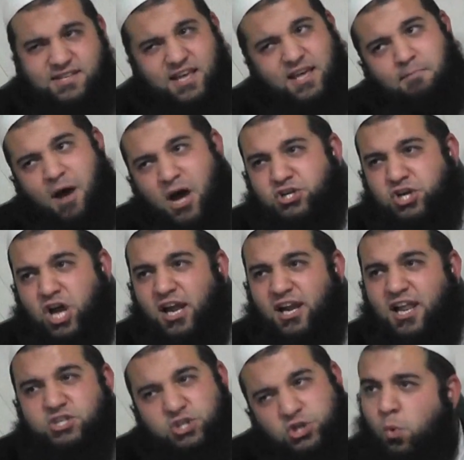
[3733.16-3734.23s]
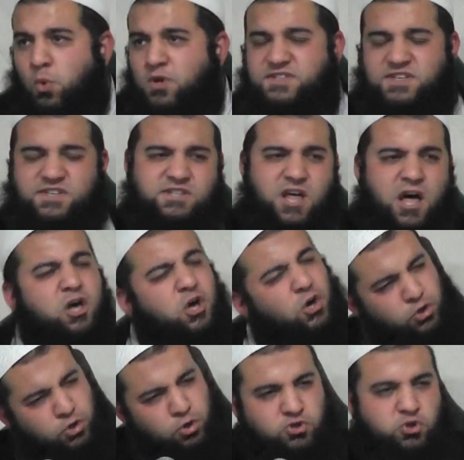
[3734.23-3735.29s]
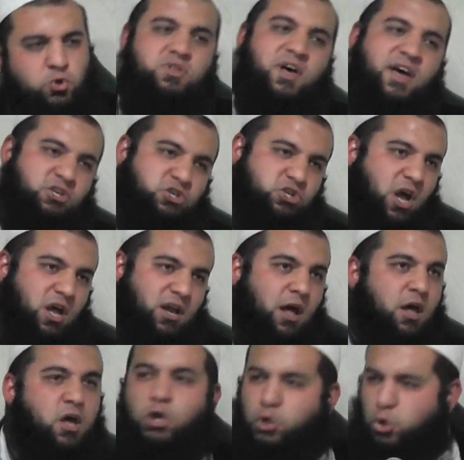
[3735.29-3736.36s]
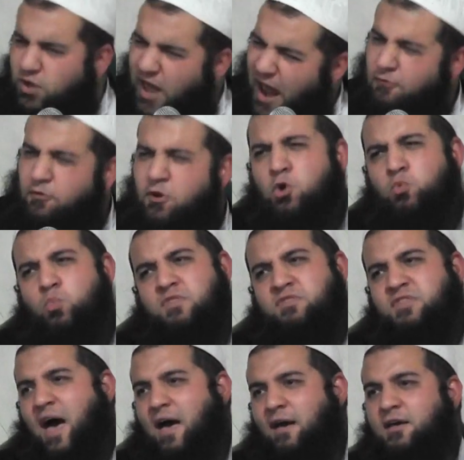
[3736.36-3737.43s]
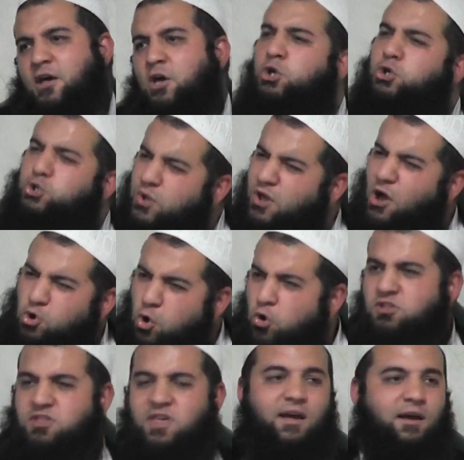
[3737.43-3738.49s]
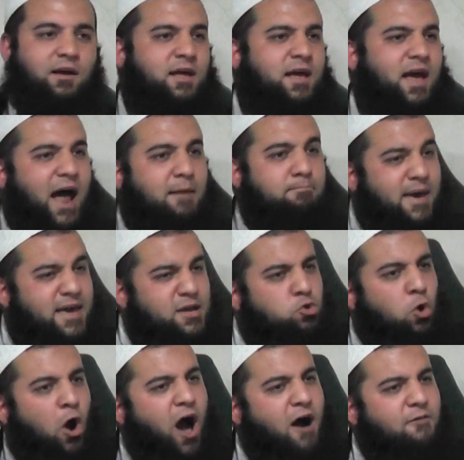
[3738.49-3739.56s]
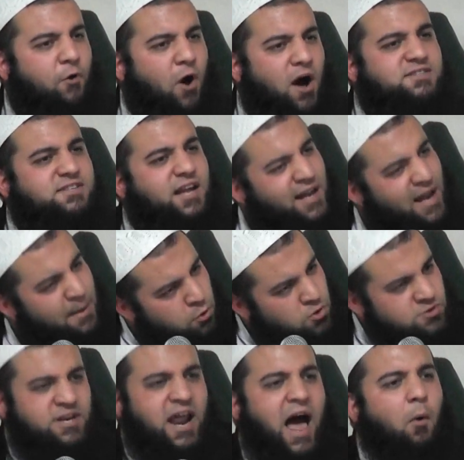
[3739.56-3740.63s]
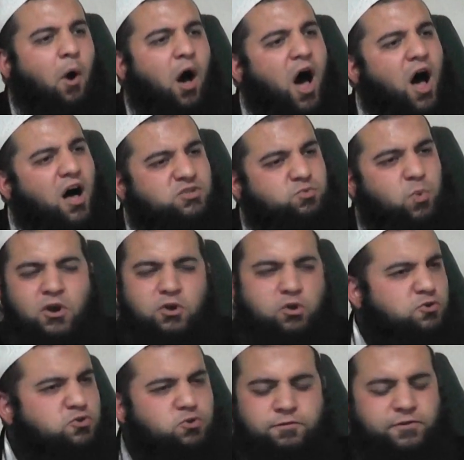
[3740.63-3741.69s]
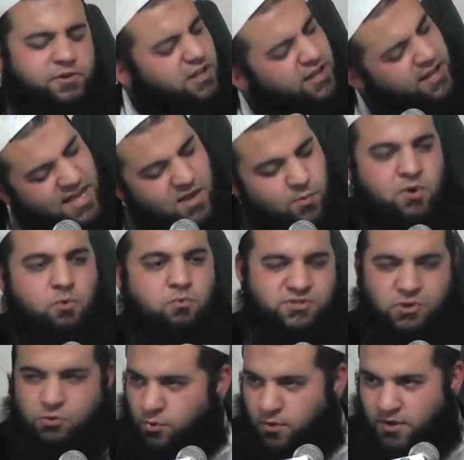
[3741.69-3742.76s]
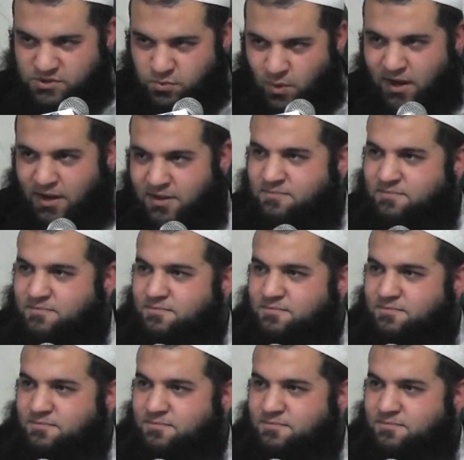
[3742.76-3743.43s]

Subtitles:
they say, mashallah, do you know what, sister? You do that, inshallah. You carry on with that. You're doing a good thing. And make dua for us, Allah puts in our heart as well, not to feel the heat, we also do it as well.